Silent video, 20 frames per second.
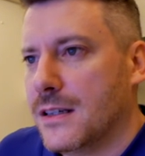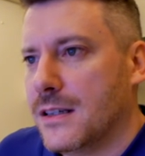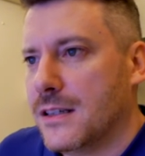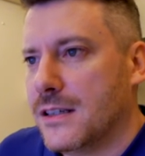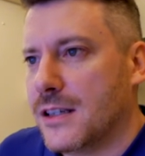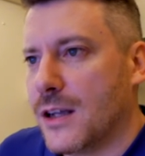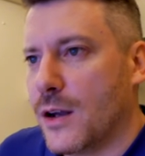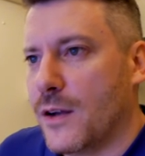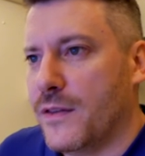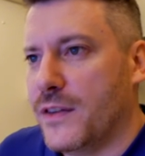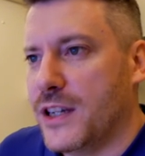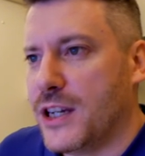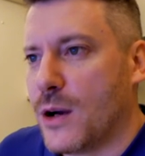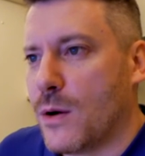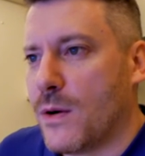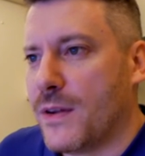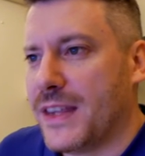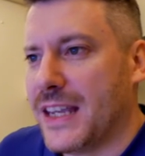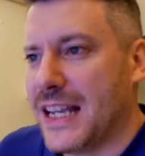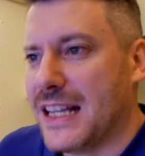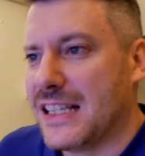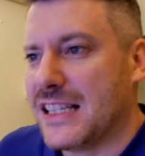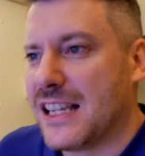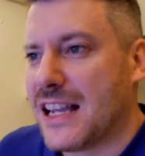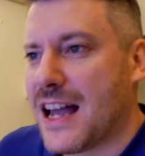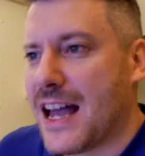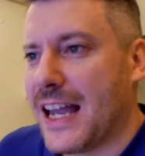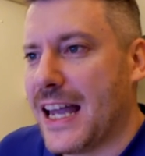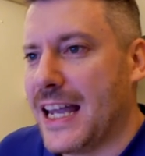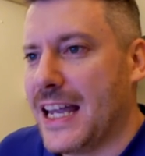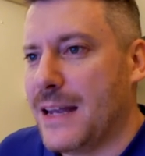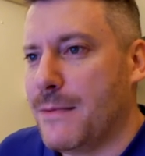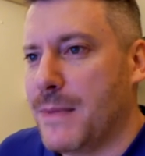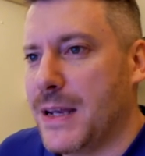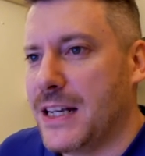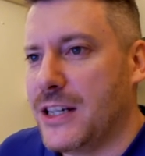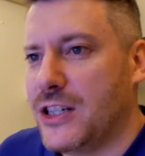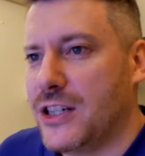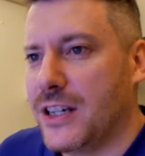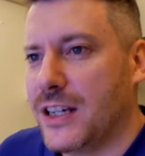So if you don't want the entire
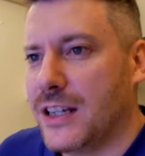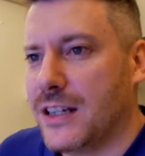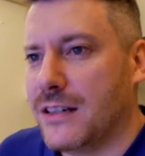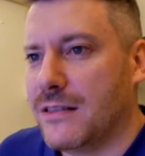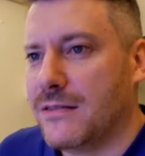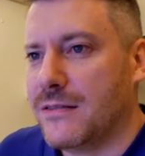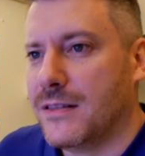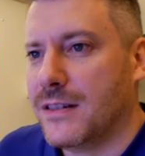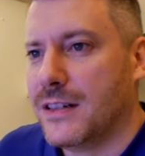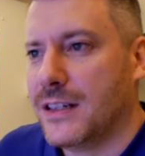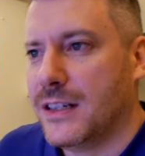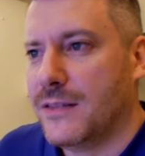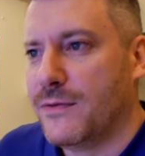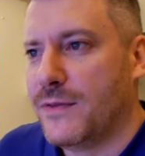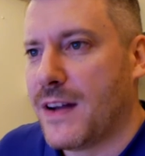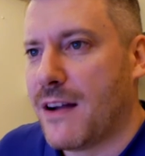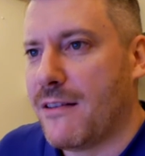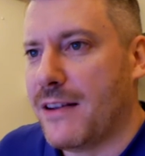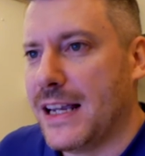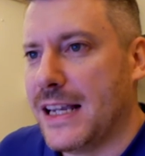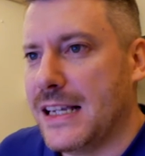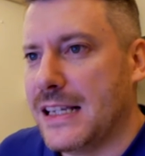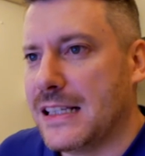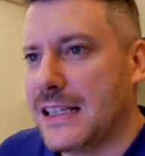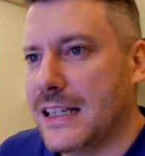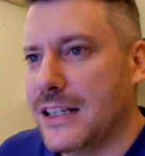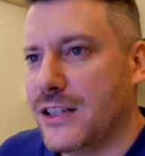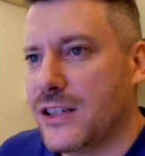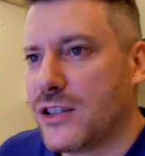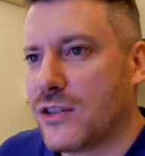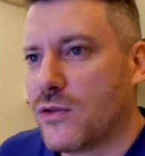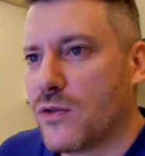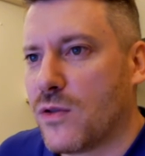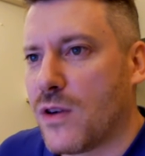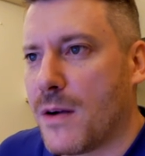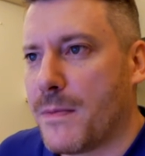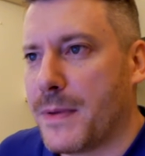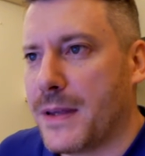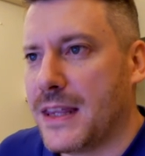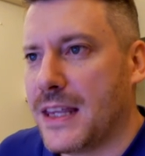image, you can very easily just
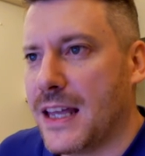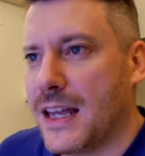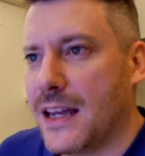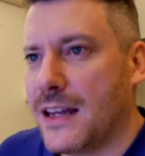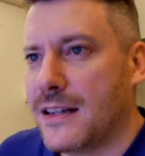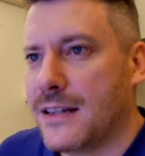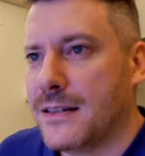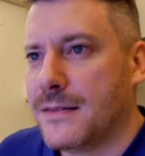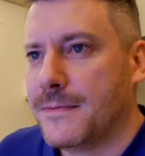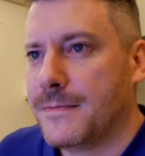crop it there.